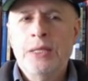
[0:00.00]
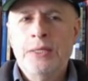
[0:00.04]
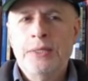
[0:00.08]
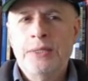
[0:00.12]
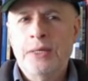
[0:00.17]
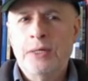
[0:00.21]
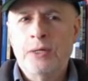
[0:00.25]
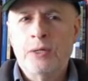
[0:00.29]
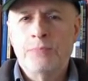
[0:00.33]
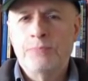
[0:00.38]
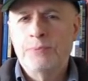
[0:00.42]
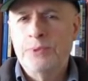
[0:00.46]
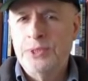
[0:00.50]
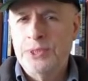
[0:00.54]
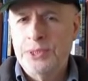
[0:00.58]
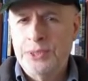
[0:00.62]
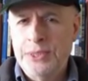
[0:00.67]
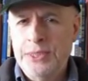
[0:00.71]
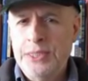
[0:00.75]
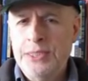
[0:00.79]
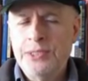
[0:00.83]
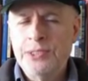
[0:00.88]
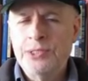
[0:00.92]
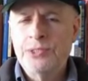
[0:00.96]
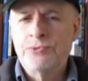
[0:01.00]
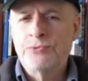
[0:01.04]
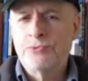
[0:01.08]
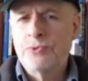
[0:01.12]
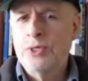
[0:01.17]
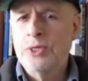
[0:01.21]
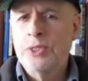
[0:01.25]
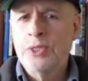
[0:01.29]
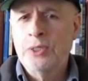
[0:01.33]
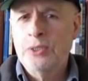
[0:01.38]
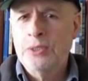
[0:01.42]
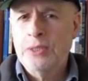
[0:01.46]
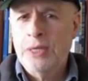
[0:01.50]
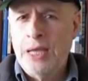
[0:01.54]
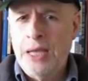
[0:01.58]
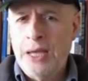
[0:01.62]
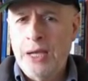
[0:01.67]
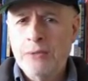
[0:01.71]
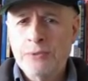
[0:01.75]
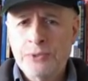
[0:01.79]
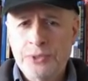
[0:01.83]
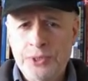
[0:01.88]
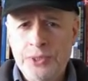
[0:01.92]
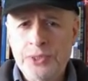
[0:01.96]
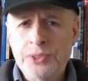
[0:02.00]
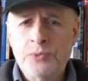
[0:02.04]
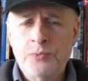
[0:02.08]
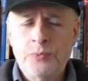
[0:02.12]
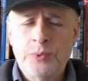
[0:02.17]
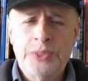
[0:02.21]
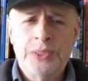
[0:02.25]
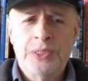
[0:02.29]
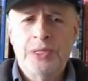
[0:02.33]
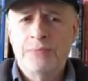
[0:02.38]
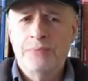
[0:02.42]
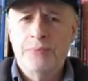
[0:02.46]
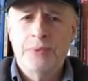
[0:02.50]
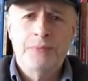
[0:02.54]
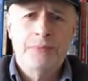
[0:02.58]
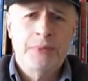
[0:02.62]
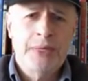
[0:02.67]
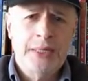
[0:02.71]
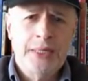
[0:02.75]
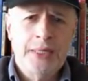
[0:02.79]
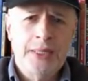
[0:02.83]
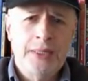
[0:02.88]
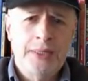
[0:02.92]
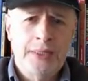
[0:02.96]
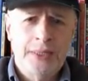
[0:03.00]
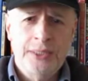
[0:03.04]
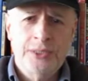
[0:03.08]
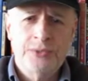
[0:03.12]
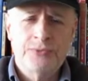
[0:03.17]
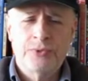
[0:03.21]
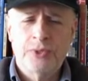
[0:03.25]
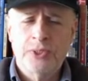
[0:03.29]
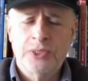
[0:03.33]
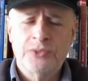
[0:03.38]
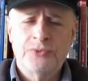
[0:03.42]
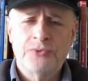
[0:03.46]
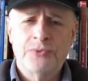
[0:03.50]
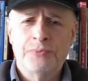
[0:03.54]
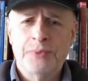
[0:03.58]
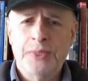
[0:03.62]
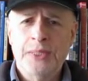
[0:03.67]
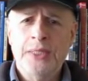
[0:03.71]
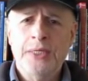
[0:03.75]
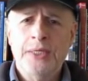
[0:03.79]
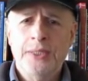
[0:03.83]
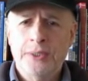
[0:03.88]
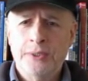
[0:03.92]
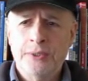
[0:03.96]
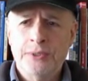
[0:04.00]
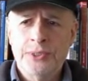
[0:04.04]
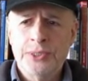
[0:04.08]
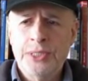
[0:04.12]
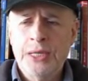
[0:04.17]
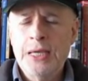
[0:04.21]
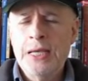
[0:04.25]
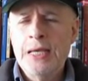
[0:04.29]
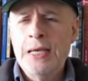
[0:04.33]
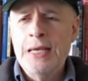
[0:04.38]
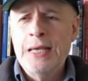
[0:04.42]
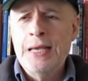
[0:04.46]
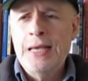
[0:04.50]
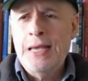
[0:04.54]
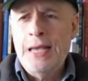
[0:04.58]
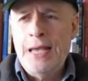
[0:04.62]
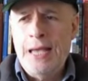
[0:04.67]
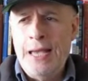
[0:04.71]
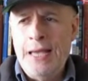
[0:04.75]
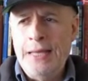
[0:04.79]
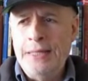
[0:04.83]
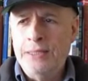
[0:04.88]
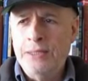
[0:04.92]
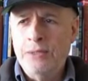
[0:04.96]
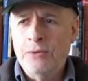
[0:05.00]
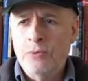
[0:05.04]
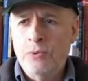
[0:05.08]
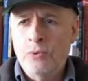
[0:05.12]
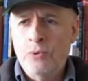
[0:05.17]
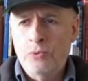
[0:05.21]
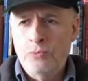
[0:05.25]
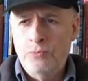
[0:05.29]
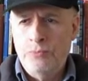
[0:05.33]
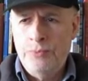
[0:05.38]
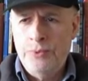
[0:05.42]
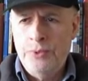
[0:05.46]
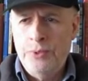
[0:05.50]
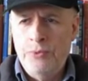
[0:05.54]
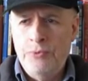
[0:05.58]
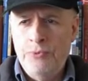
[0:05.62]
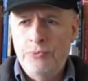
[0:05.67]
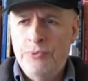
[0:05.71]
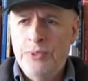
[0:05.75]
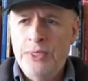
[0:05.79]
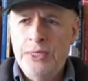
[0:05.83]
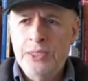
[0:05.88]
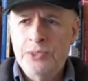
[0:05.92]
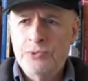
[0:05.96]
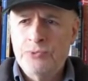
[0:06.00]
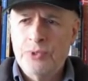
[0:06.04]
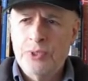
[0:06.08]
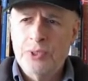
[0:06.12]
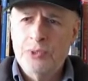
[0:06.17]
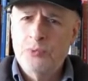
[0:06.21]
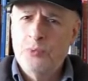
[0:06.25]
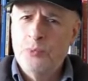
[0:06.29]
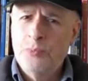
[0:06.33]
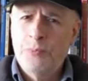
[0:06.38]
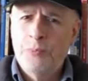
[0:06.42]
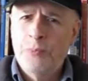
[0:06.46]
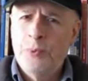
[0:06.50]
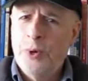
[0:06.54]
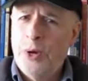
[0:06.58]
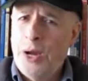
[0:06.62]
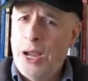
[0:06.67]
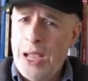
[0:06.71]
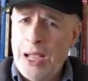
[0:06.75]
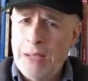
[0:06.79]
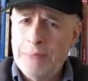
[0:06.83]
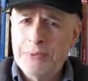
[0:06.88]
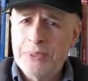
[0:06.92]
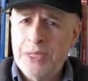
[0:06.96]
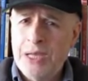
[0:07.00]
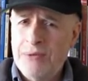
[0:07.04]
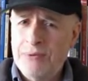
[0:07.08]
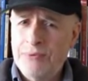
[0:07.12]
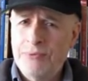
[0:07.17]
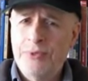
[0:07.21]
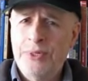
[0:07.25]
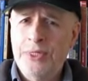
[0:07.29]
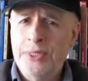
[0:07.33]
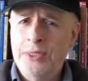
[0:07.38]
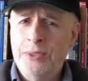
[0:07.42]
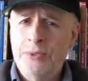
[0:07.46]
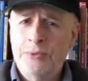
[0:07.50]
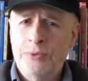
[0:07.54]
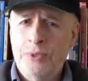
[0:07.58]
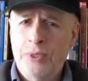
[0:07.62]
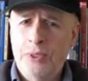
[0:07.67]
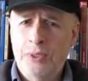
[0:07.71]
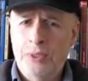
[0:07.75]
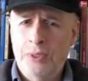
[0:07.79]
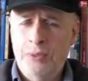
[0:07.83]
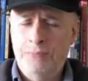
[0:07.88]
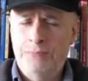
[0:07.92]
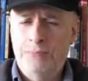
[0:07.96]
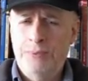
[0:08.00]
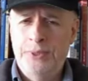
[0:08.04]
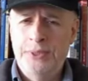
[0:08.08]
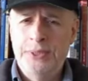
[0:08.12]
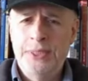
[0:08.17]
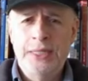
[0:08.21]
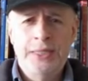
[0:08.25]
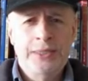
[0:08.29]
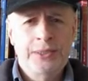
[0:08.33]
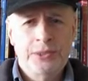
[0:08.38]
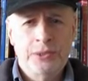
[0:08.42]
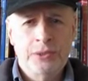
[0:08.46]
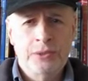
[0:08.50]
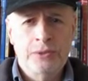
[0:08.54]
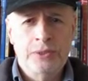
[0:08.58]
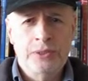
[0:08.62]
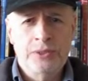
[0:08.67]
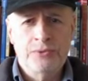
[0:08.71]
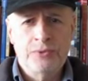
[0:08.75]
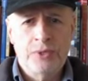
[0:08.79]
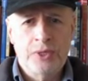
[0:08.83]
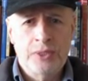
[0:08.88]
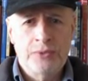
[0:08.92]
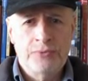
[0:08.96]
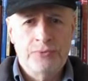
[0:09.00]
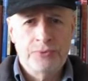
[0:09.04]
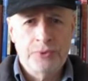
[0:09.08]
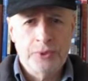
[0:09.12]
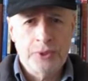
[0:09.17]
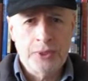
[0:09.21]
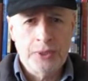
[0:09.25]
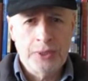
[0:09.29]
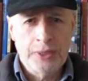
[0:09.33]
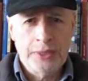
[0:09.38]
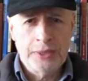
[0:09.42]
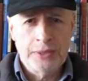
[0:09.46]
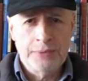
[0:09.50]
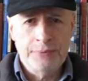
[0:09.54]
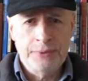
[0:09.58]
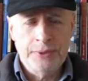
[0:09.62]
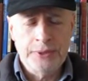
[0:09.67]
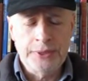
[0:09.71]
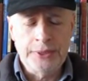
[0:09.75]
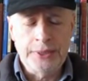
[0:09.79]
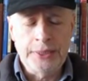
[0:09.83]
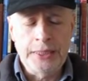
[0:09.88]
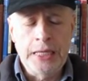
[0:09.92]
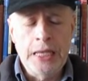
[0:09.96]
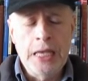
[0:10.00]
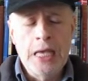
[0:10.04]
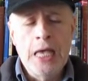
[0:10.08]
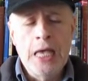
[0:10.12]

that are prestigious rug houses which have been making these rugs for many years, and these rugs perhaps have greater potential for collectability.